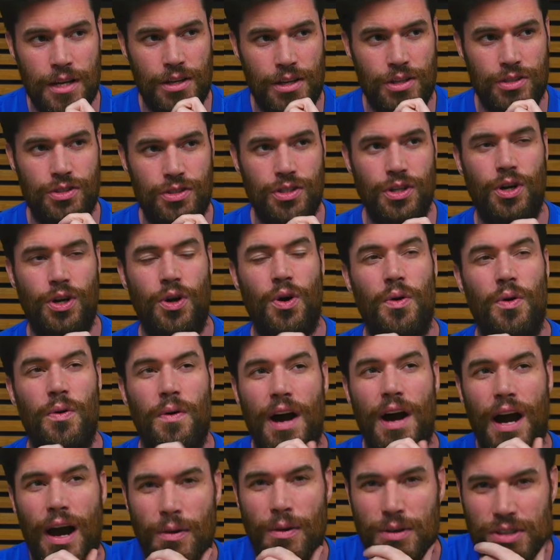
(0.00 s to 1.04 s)
So
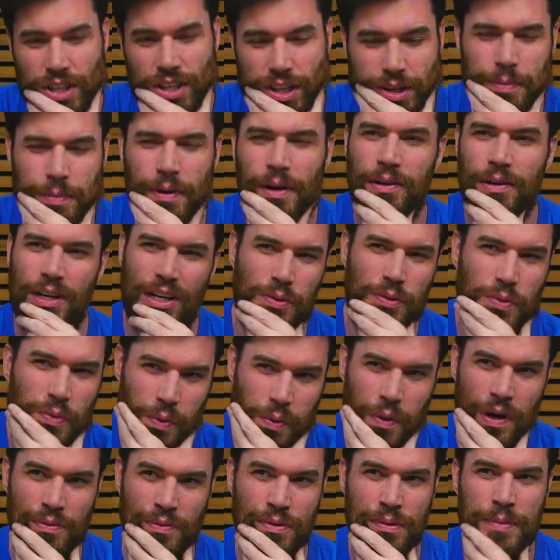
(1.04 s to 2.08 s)
I was thinking about, okay,
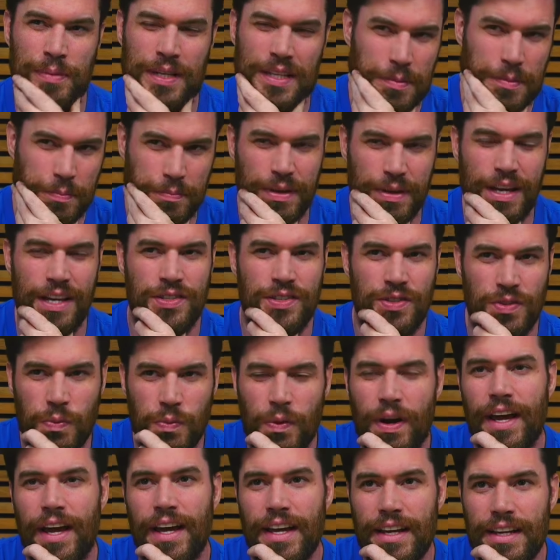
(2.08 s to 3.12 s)
what would be the best
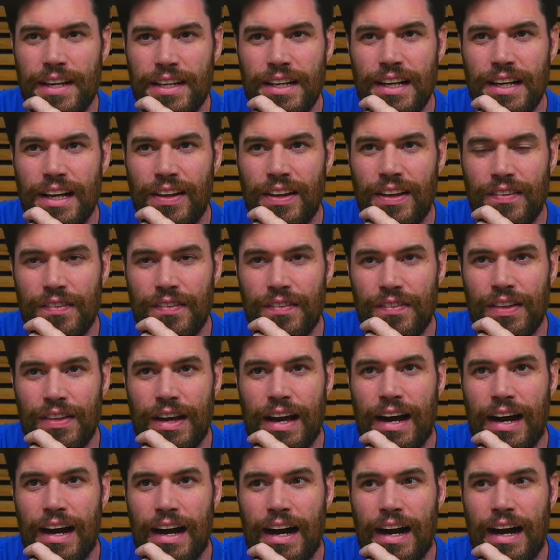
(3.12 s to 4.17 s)
way
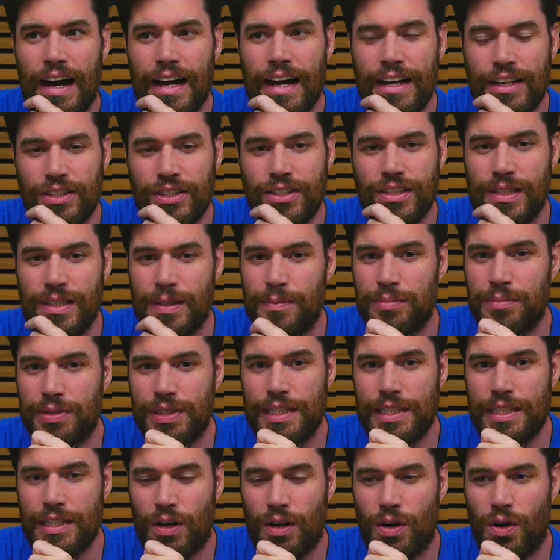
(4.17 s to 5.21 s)
that I could
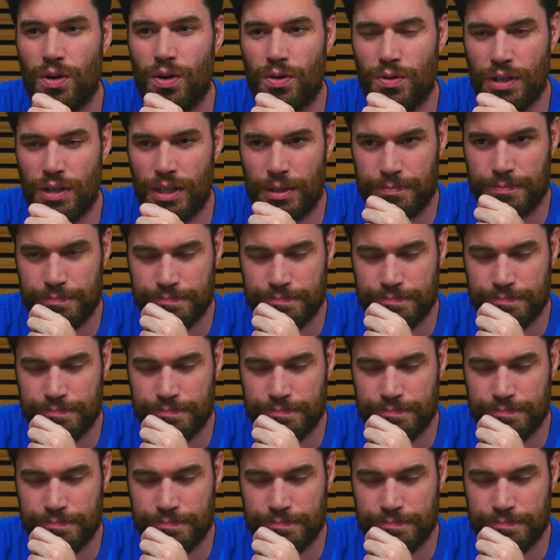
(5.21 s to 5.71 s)
complete a Hulk run?